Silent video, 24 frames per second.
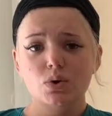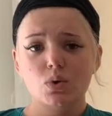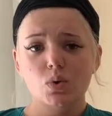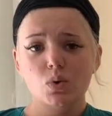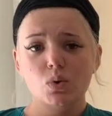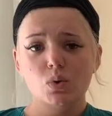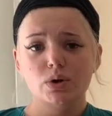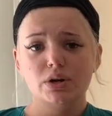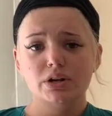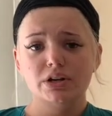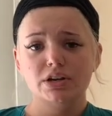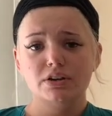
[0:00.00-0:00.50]

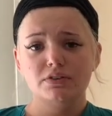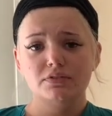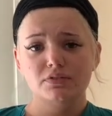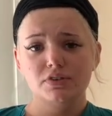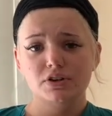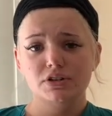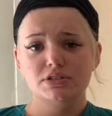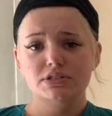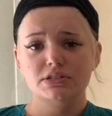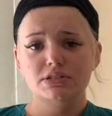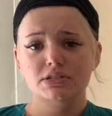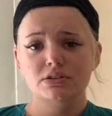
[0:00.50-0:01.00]
or
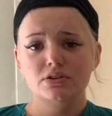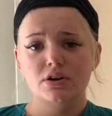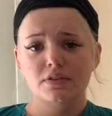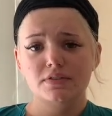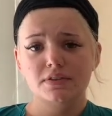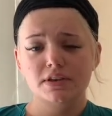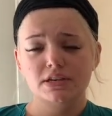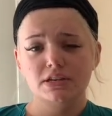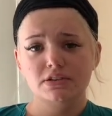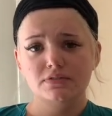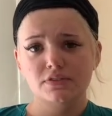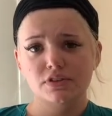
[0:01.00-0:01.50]
conversing on the
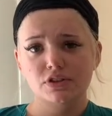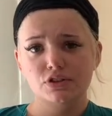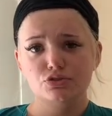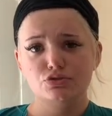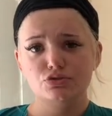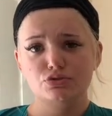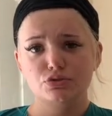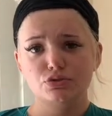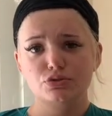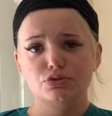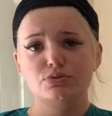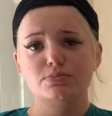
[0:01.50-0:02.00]

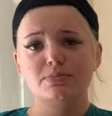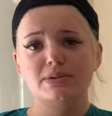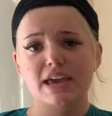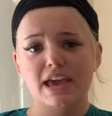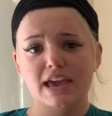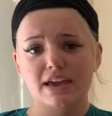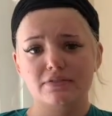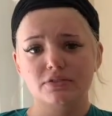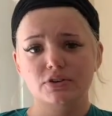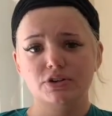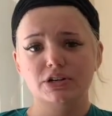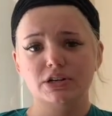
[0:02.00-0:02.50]
individual's
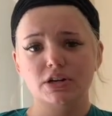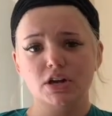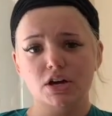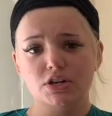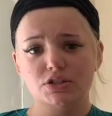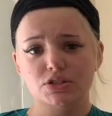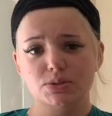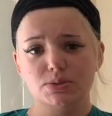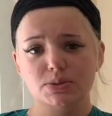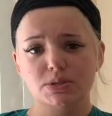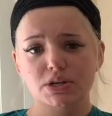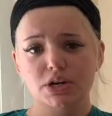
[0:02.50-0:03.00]
behavior can
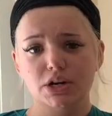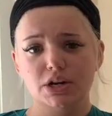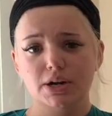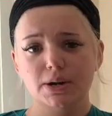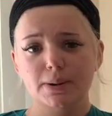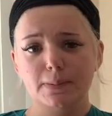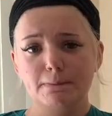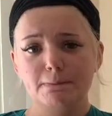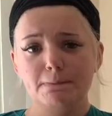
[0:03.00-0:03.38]
also occur.